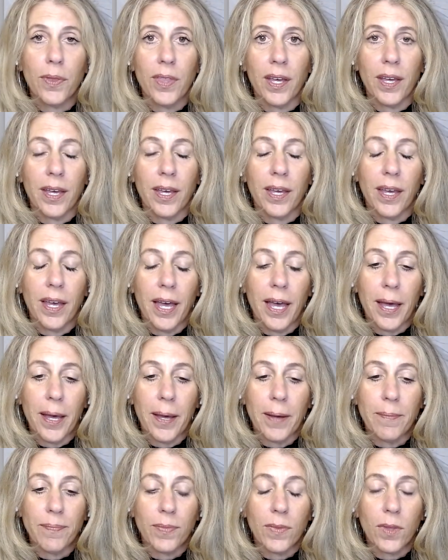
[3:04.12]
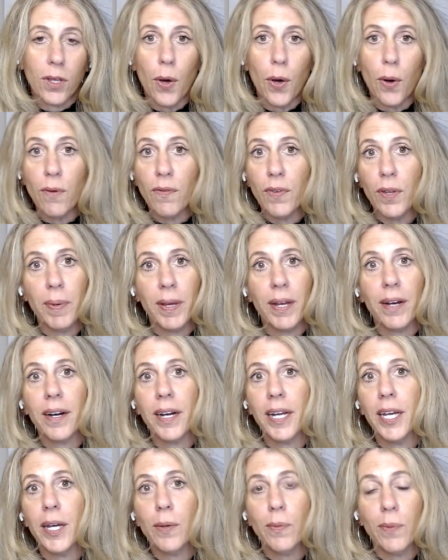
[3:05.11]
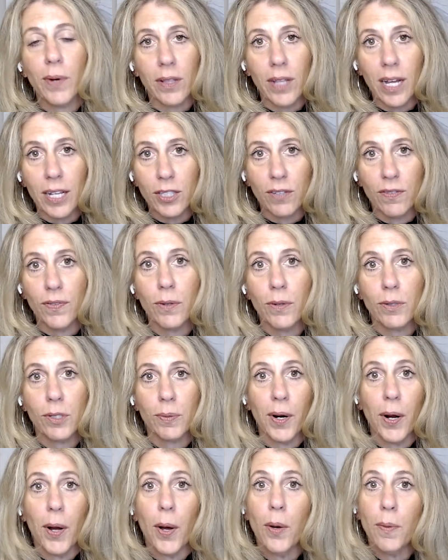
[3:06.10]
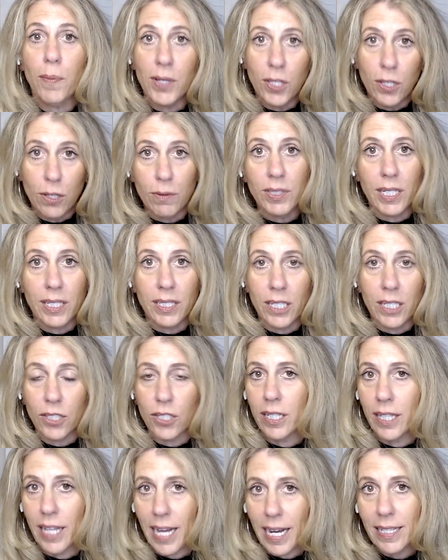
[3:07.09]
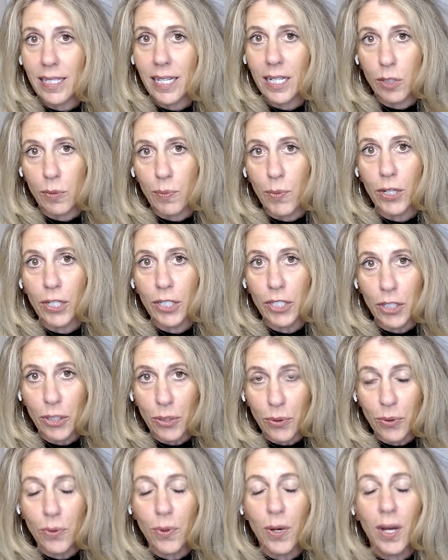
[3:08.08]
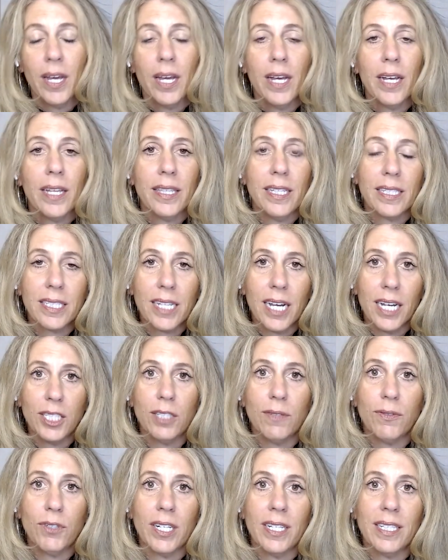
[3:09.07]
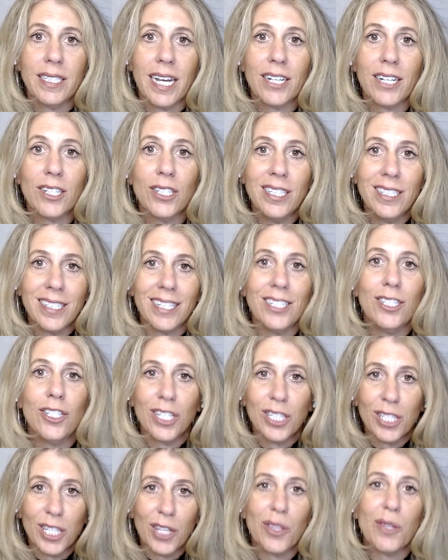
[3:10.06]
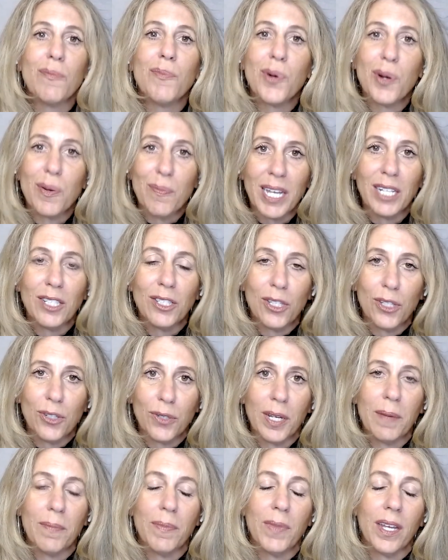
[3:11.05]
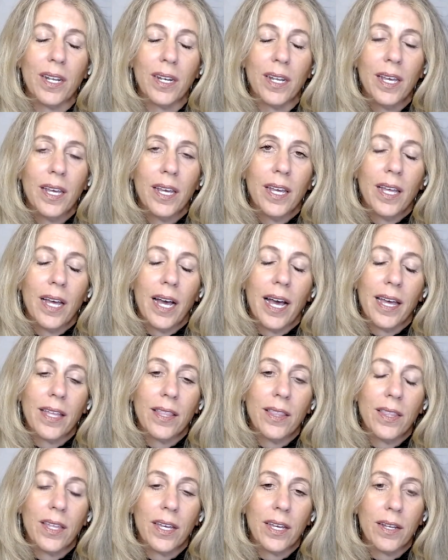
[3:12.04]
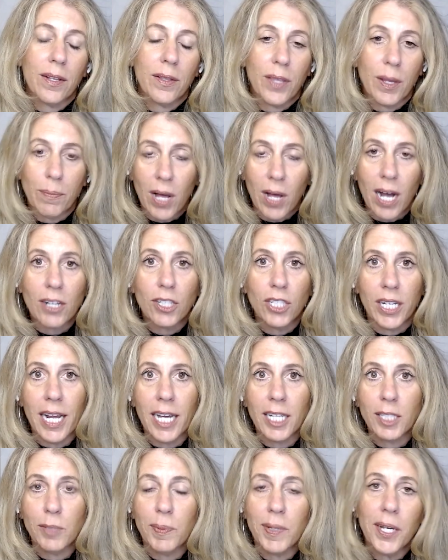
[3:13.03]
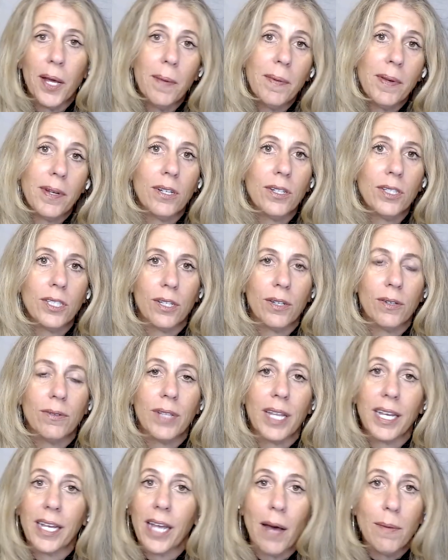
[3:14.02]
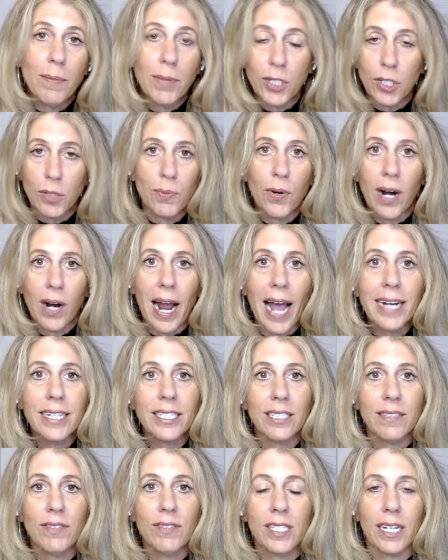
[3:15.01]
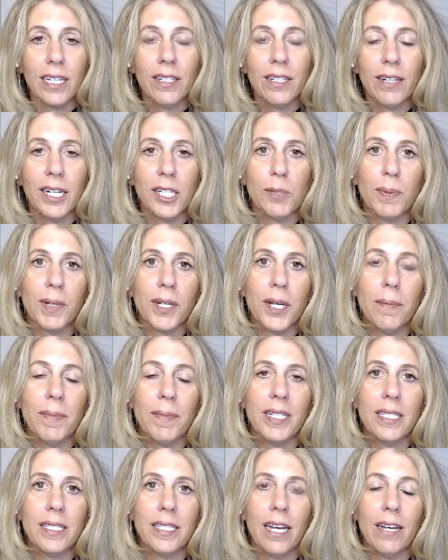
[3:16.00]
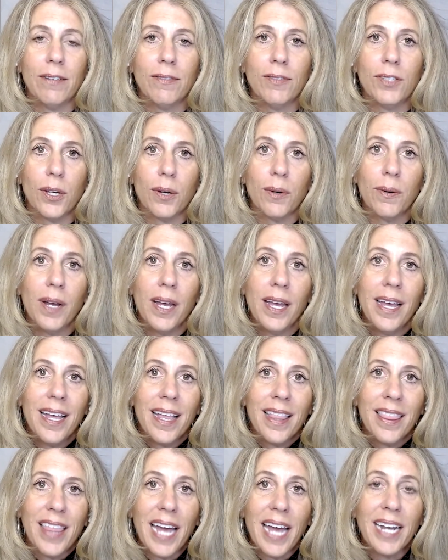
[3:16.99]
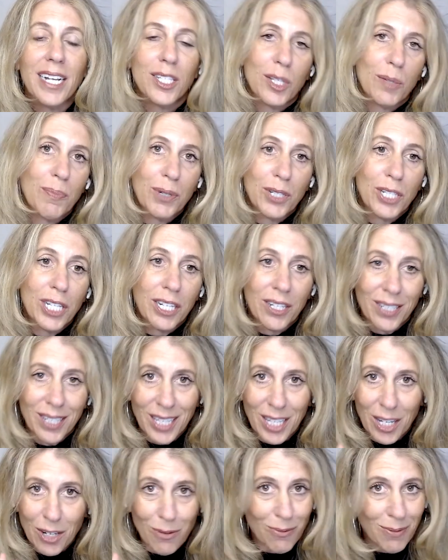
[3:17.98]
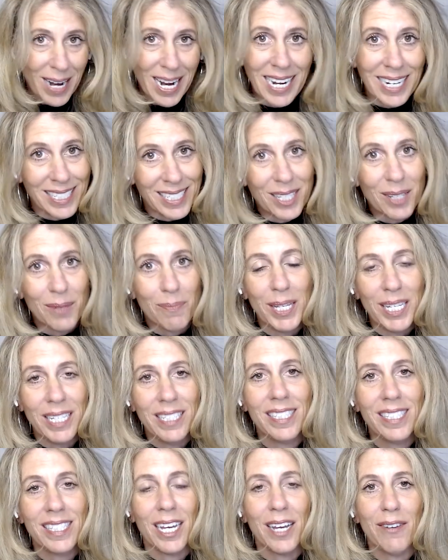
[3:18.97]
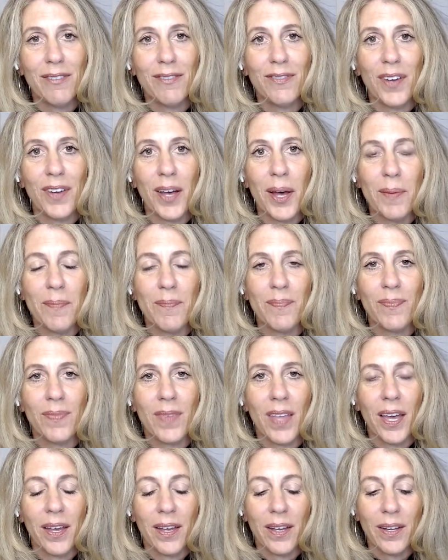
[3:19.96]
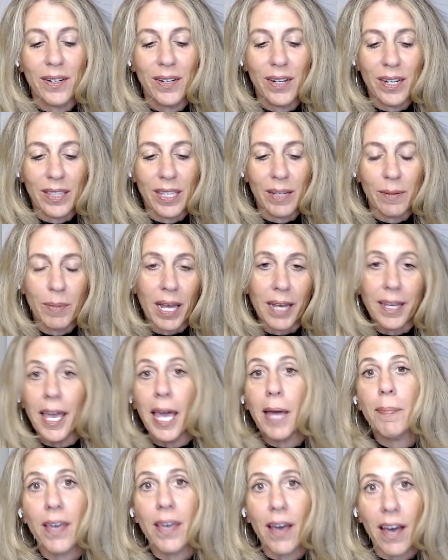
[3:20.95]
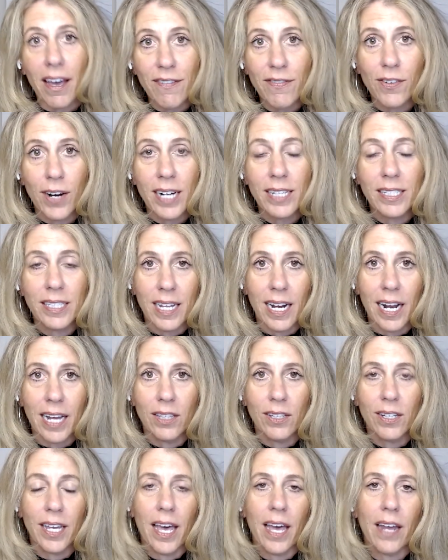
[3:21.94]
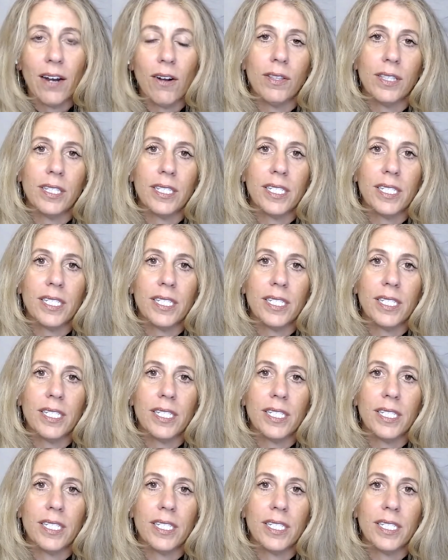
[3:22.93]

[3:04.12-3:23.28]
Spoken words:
the COVID period where lots of folks were home and using digital assets more to do these kinds of transactions, and just like the more mainstream that the blockchain has become, and also like how much more active Stellar has become itself. So that is a particularly great piece of a KPI for us that I look at all the